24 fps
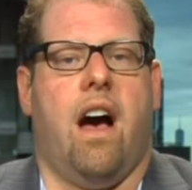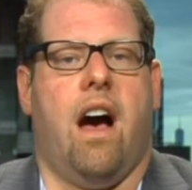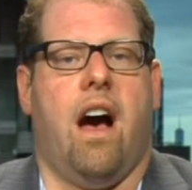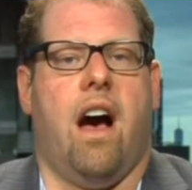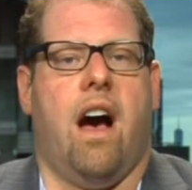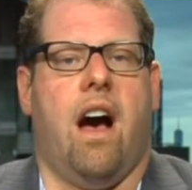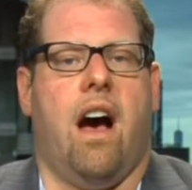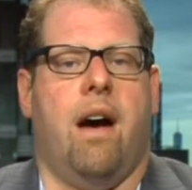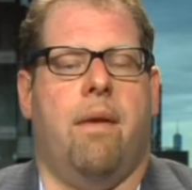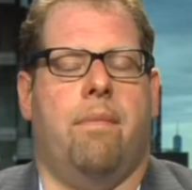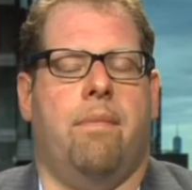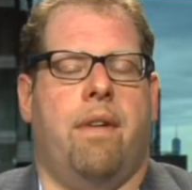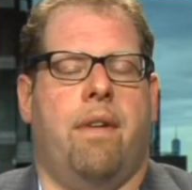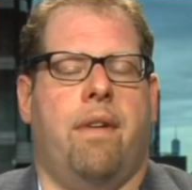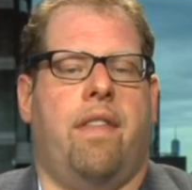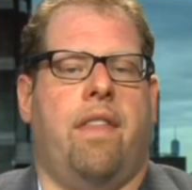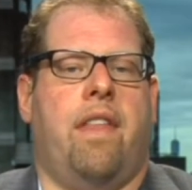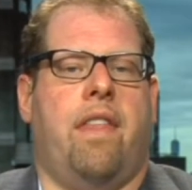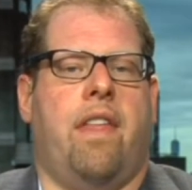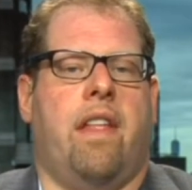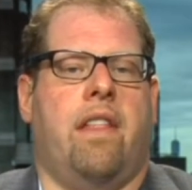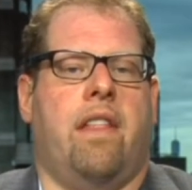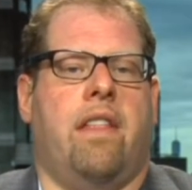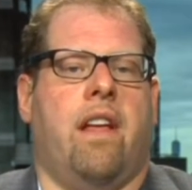And
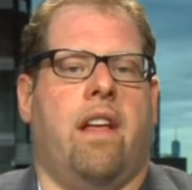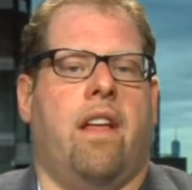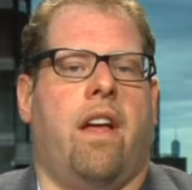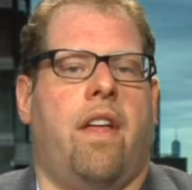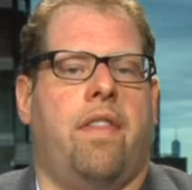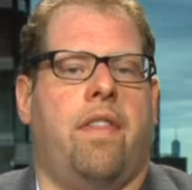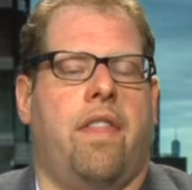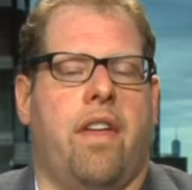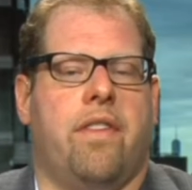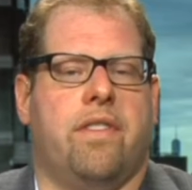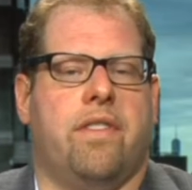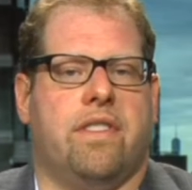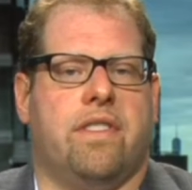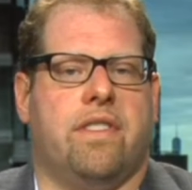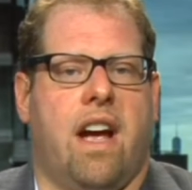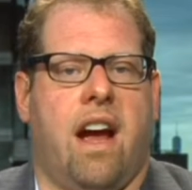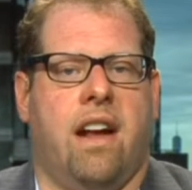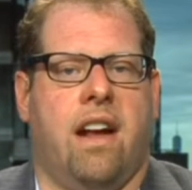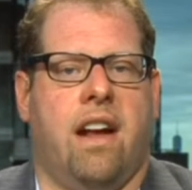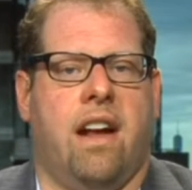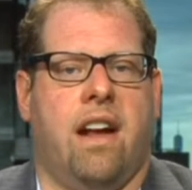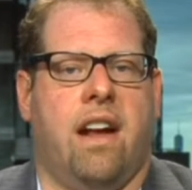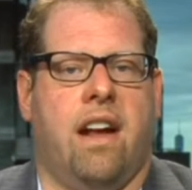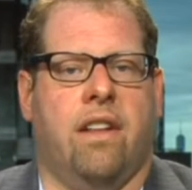then on the other
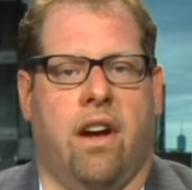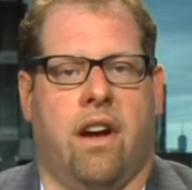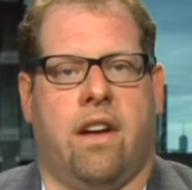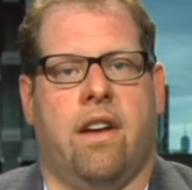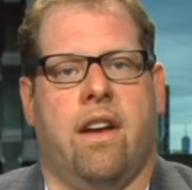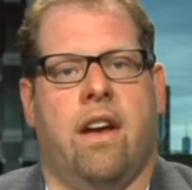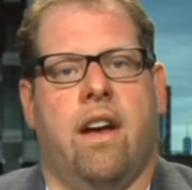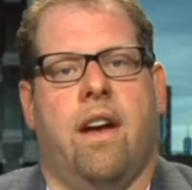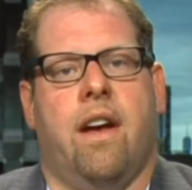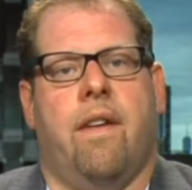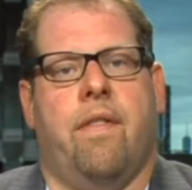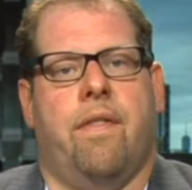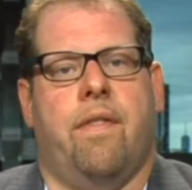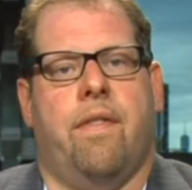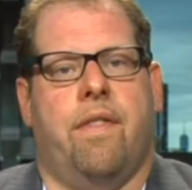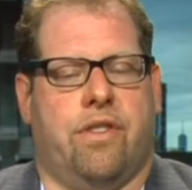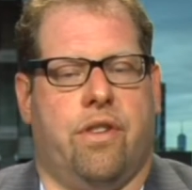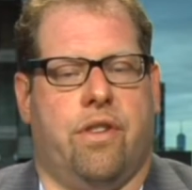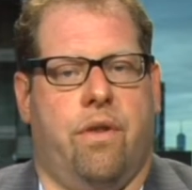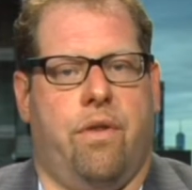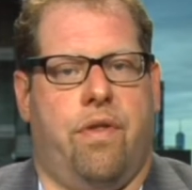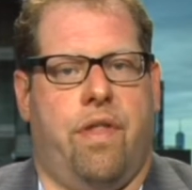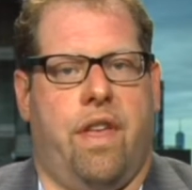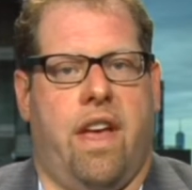side, look, the
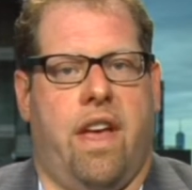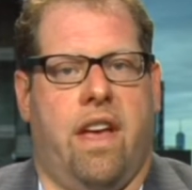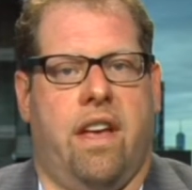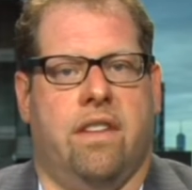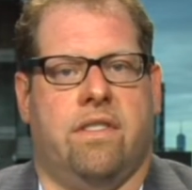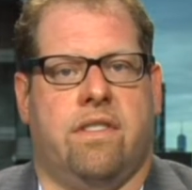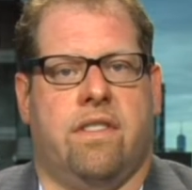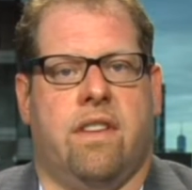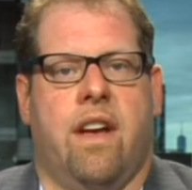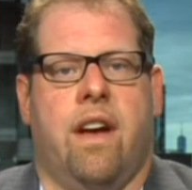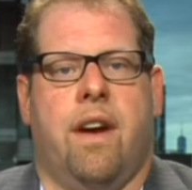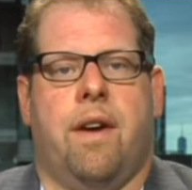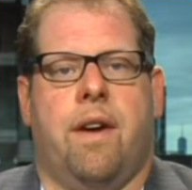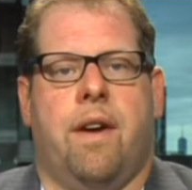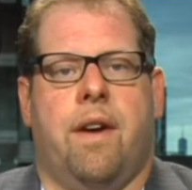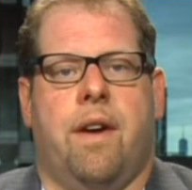truth is,